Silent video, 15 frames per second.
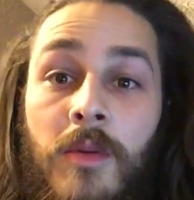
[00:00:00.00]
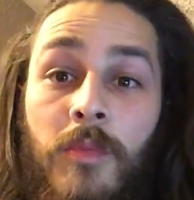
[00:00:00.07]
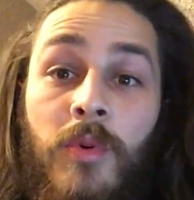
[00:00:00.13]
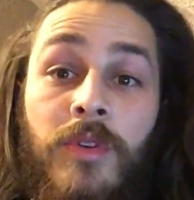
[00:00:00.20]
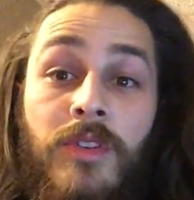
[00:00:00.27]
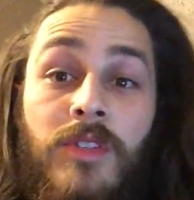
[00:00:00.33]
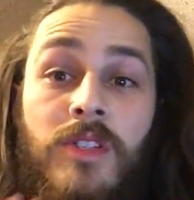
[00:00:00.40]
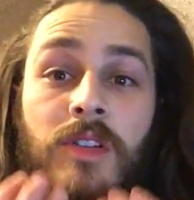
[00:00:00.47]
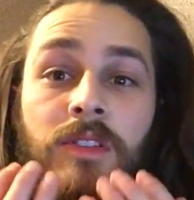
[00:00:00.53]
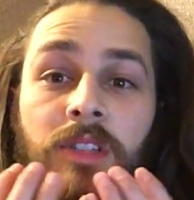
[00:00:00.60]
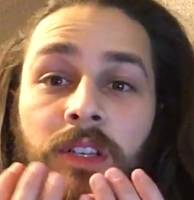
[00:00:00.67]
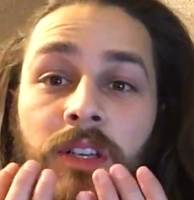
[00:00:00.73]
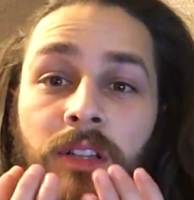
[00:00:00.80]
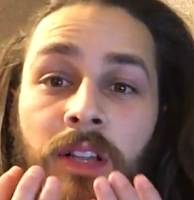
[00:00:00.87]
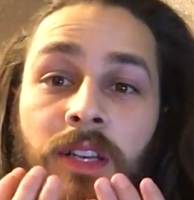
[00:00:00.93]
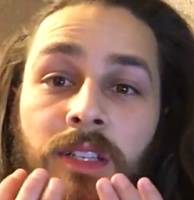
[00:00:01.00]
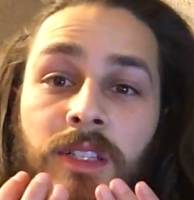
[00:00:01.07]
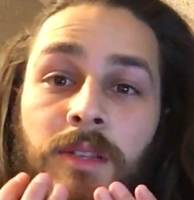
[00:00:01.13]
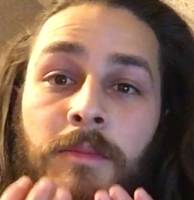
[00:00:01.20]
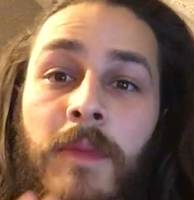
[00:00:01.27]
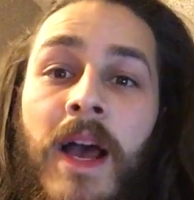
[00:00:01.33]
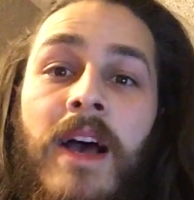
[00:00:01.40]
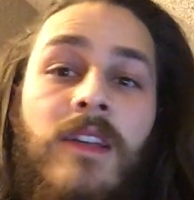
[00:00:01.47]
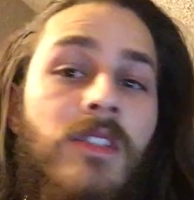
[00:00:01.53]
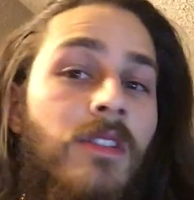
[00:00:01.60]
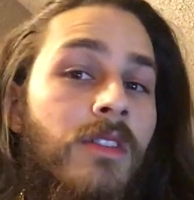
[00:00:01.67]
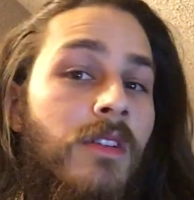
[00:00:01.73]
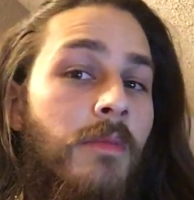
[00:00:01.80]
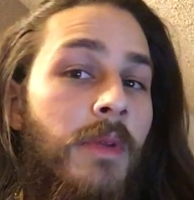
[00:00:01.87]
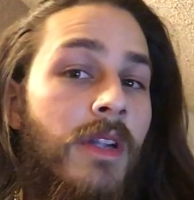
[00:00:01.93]
When you start to get like some mass
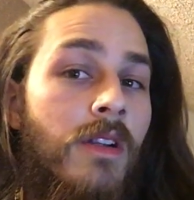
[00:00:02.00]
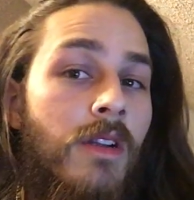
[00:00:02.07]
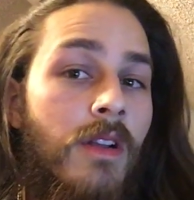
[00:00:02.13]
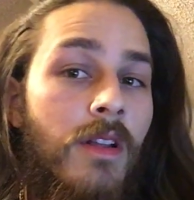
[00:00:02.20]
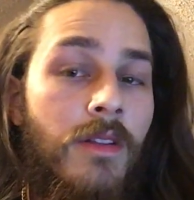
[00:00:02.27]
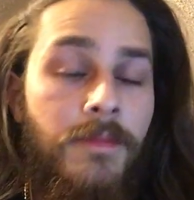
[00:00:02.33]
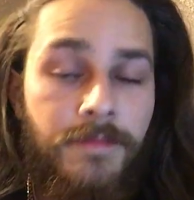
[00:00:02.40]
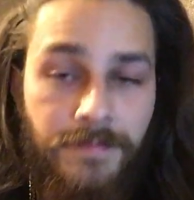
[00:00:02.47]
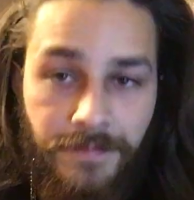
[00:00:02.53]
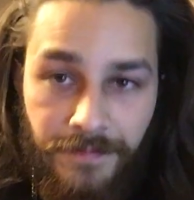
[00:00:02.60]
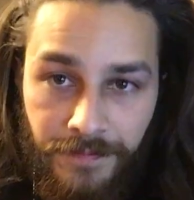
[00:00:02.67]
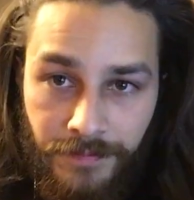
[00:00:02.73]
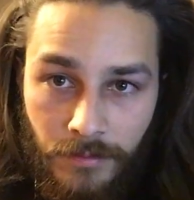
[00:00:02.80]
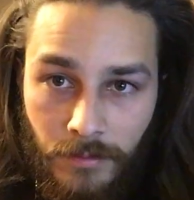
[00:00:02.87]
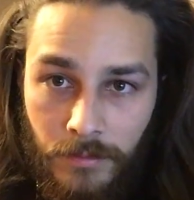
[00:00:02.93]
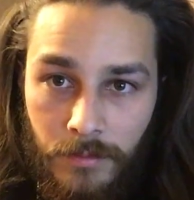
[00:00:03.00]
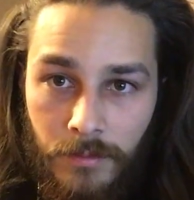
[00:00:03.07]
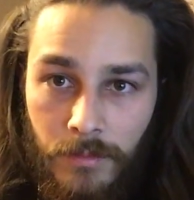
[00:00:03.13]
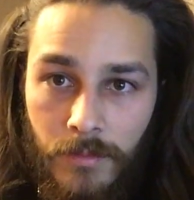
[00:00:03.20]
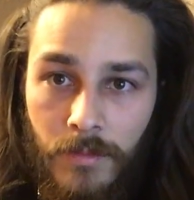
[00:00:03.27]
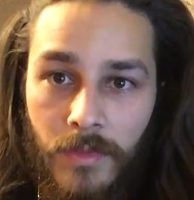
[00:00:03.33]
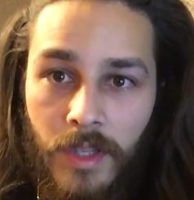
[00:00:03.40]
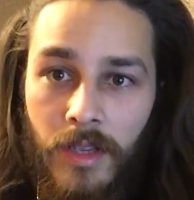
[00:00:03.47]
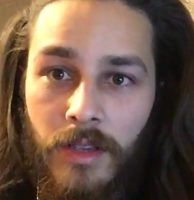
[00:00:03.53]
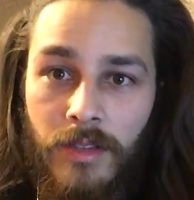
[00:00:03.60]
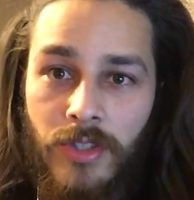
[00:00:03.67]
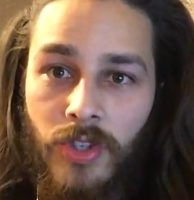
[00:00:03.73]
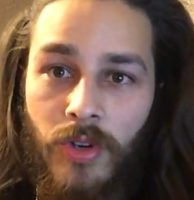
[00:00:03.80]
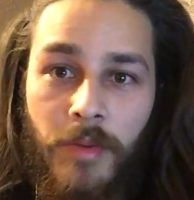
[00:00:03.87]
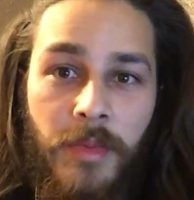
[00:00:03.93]
on your beard,
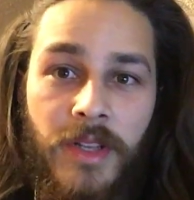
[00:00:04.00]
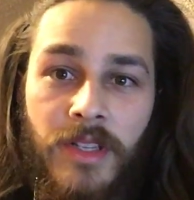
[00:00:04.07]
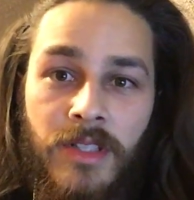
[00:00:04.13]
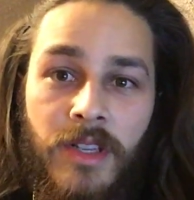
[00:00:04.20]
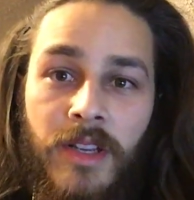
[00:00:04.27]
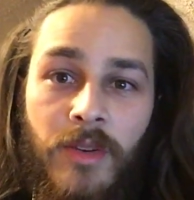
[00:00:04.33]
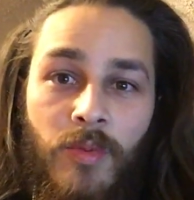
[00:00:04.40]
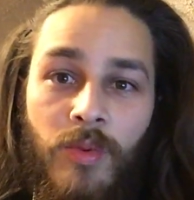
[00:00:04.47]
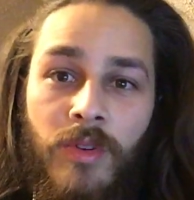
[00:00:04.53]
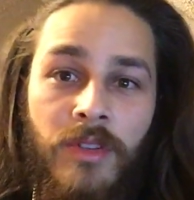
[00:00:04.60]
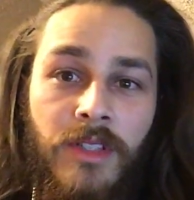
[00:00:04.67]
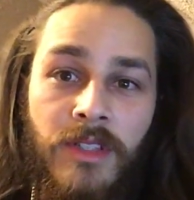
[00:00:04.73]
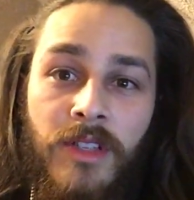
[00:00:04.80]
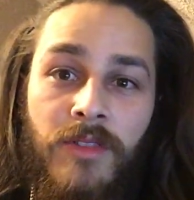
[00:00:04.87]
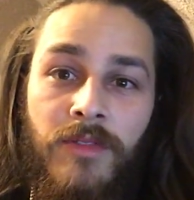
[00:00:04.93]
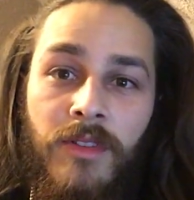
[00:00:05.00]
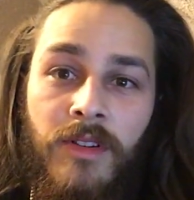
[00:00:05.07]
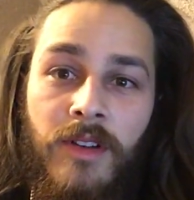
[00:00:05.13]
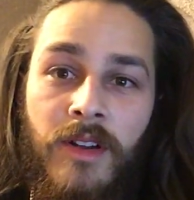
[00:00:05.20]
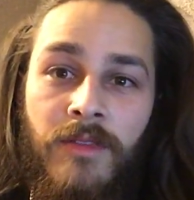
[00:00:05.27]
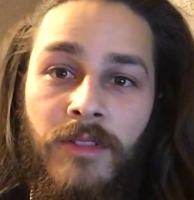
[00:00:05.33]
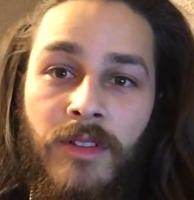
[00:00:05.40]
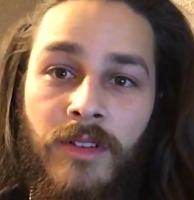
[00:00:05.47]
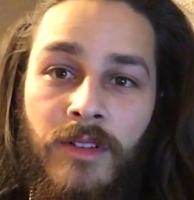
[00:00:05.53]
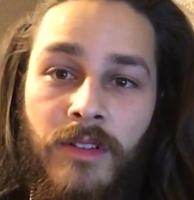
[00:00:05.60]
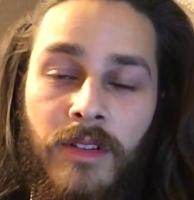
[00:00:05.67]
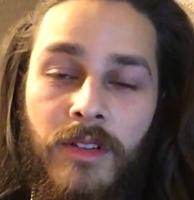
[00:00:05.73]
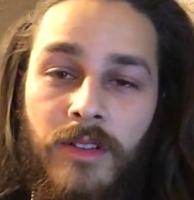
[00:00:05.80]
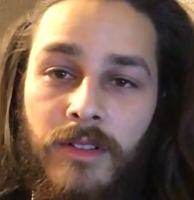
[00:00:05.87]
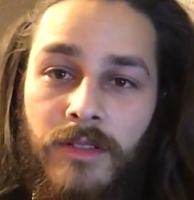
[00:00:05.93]
trimming's like really different, I've learned.
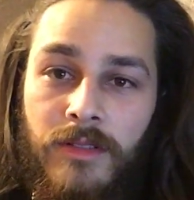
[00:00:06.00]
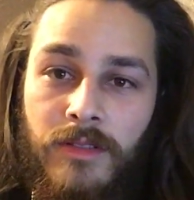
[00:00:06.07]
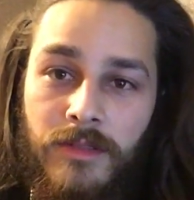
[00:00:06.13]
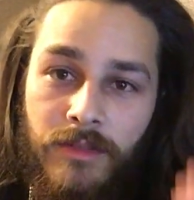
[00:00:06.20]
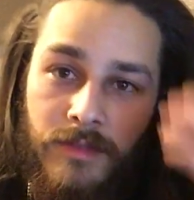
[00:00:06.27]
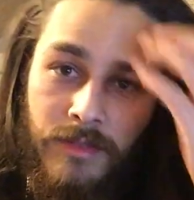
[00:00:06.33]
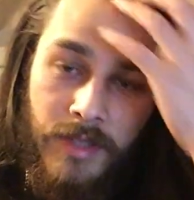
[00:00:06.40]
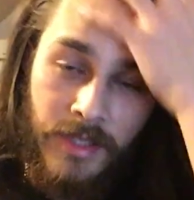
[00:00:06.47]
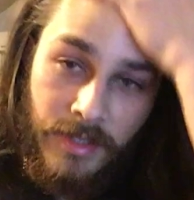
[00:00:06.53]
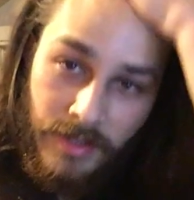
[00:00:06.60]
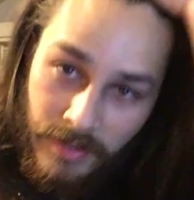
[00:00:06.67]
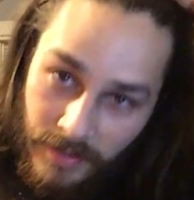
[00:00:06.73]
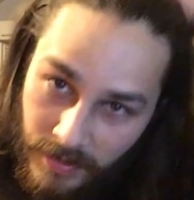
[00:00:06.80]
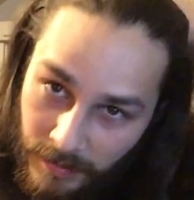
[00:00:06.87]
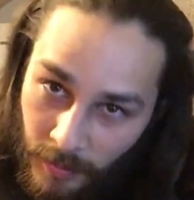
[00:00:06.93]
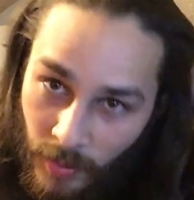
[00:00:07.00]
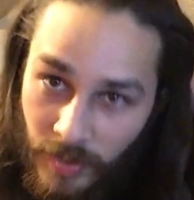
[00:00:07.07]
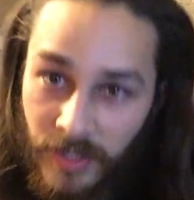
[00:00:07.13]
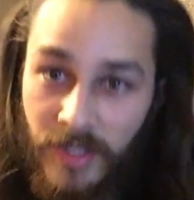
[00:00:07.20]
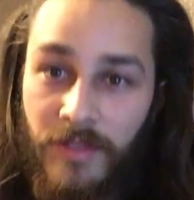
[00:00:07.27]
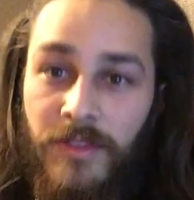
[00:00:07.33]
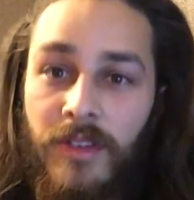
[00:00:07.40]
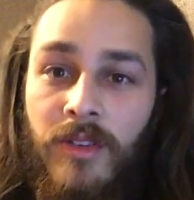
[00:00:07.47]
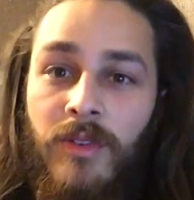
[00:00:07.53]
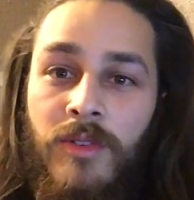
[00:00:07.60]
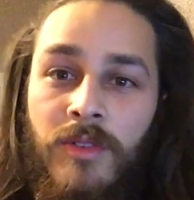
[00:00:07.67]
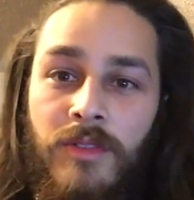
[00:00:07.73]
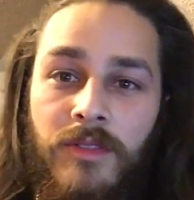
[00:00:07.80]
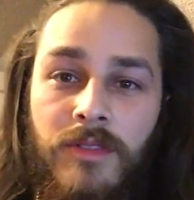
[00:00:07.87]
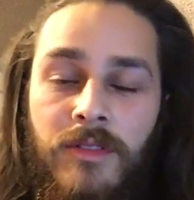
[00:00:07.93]
It's more
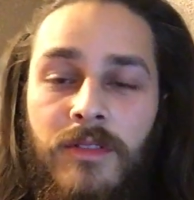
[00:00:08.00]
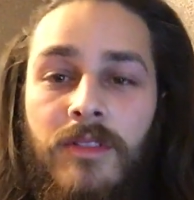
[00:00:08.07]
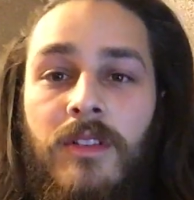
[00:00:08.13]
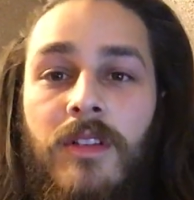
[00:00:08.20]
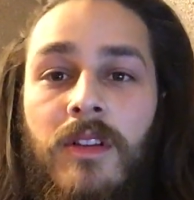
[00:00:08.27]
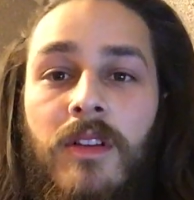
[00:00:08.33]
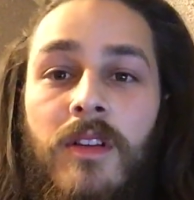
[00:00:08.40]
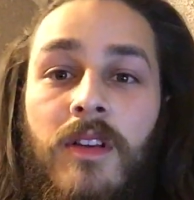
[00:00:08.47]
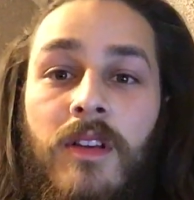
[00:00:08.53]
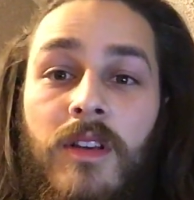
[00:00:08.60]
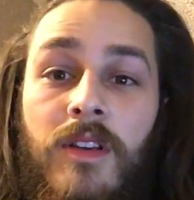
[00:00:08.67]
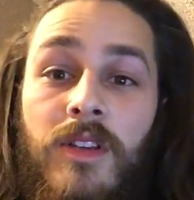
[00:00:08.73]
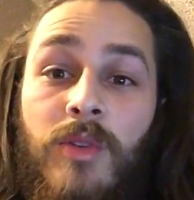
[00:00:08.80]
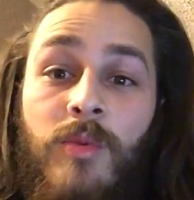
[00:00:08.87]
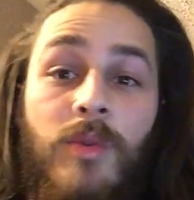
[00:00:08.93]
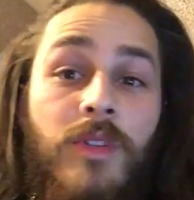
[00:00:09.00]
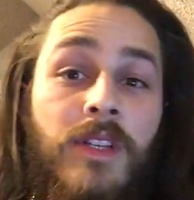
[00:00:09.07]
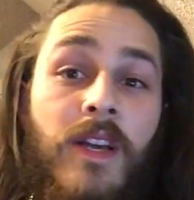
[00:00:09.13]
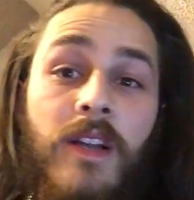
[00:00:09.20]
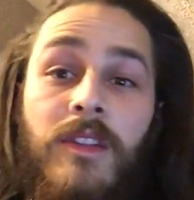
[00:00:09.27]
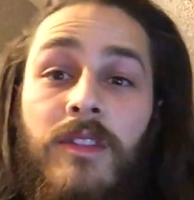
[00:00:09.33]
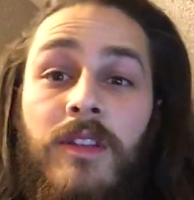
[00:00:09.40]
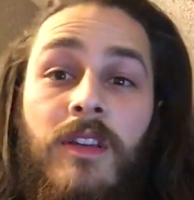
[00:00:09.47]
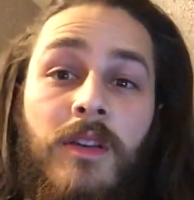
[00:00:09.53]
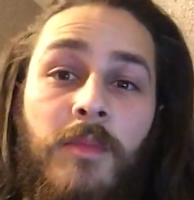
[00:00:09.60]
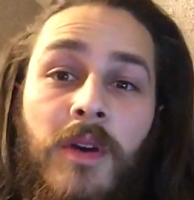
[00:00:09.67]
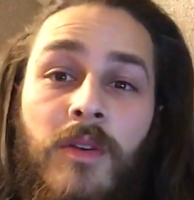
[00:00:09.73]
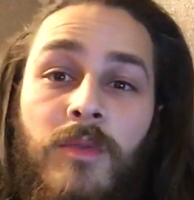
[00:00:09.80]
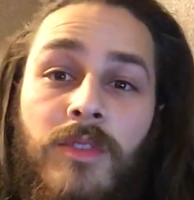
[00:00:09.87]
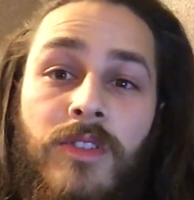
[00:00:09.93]
difficult. You really got to think
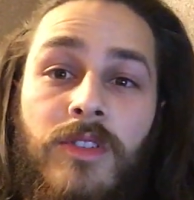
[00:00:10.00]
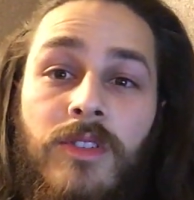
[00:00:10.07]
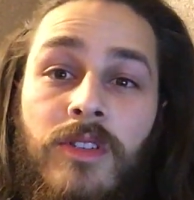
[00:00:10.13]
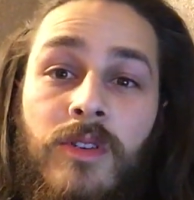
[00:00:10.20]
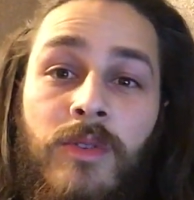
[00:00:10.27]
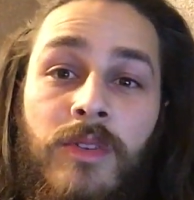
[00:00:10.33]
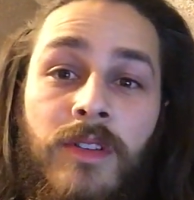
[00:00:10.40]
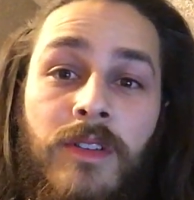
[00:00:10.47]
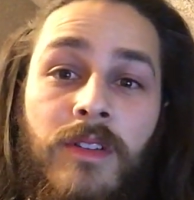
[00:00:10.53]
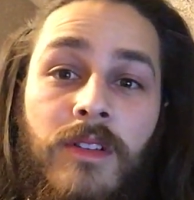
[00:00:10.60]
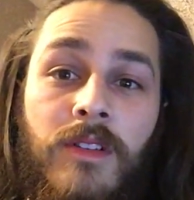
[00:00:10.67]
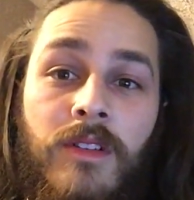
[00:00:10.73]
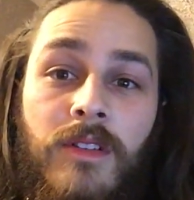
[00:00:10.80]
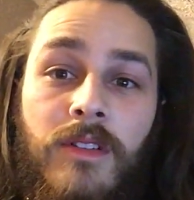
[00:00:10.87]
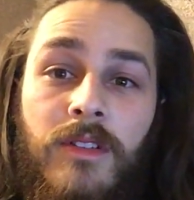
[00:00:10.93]
about what you're doing.